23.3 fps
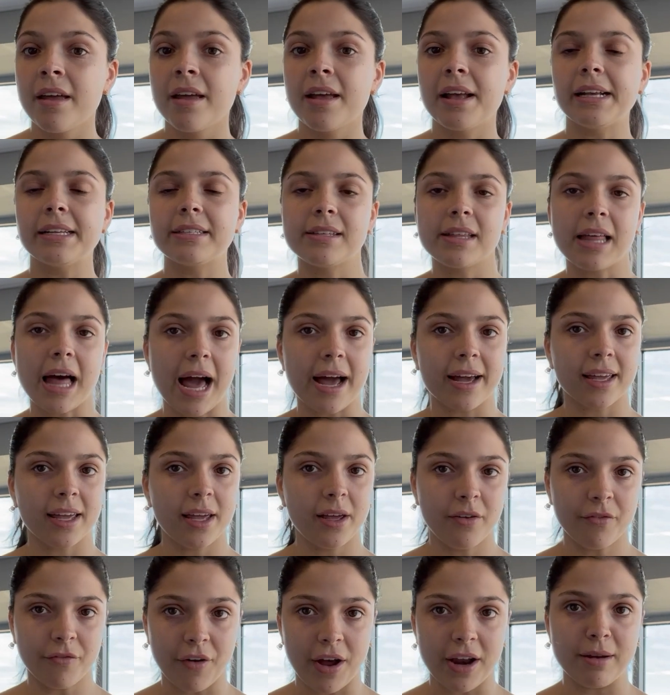is
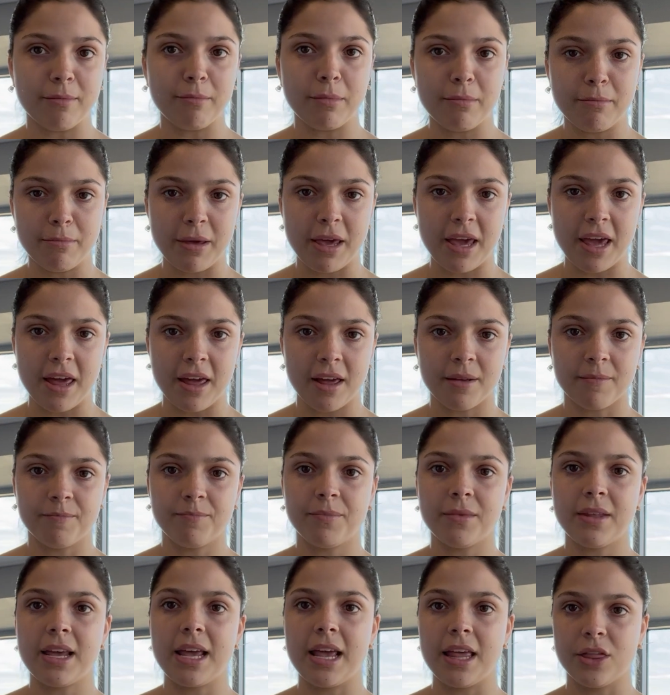lacking vitamin B
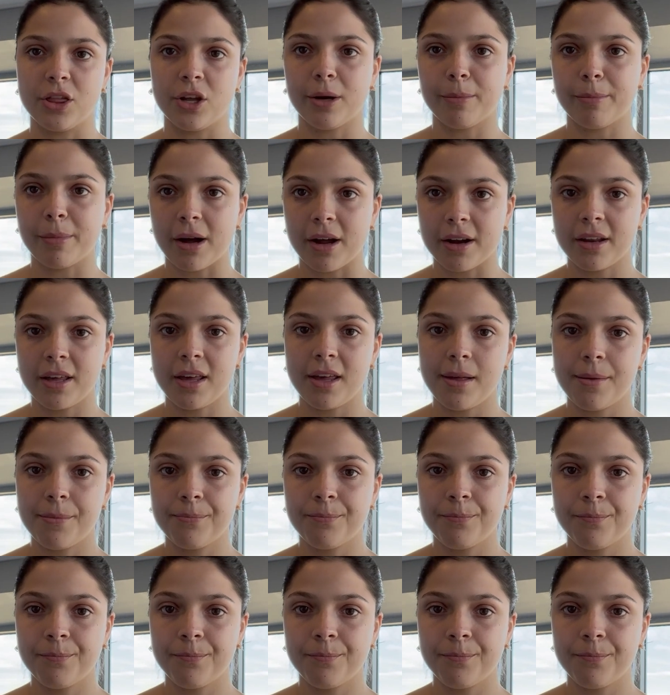in their body?